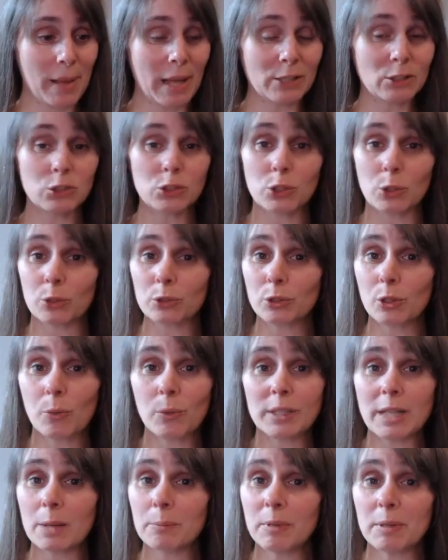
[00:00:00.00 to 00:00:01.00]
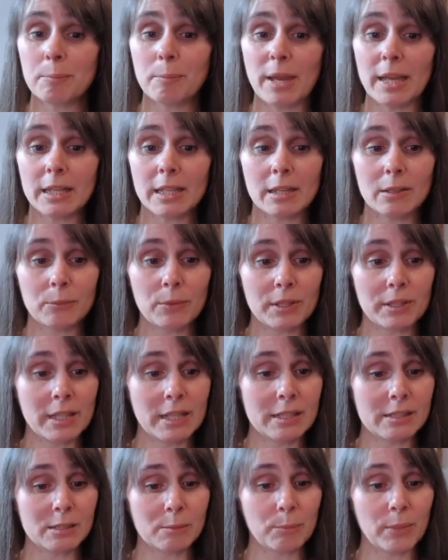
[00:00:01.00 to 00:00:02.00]
I don't know what I'll be making with
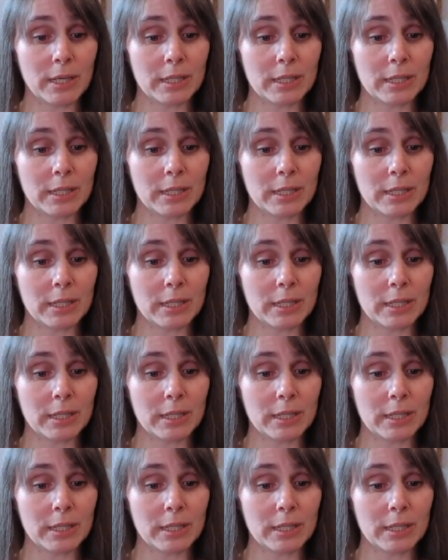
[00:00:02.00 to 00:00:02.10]
this,